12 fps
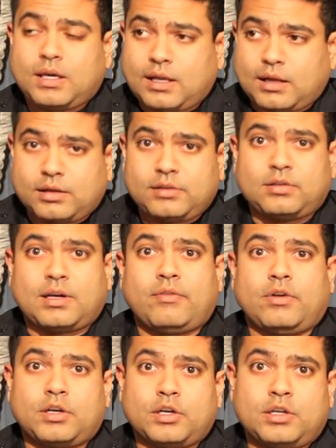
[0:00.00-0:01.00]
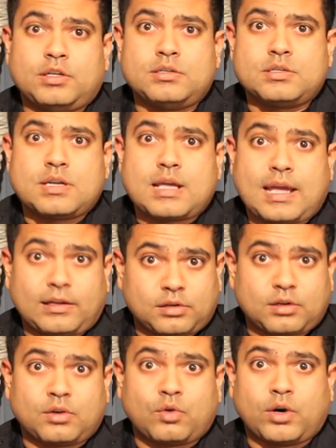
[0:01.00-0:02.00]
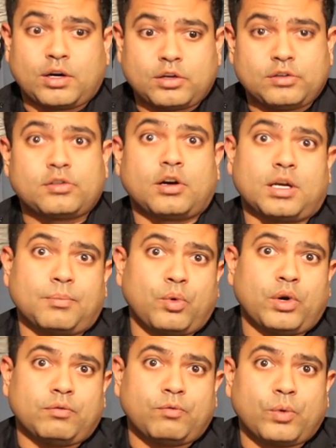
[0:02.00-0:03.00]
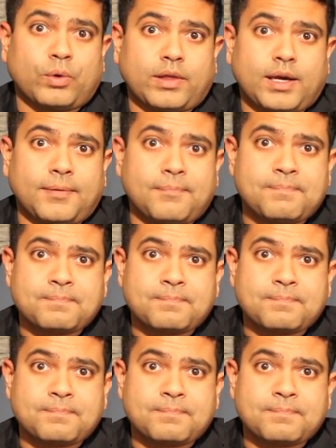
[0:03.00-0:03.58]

And at least you'll have a good answer or a good starting point for that.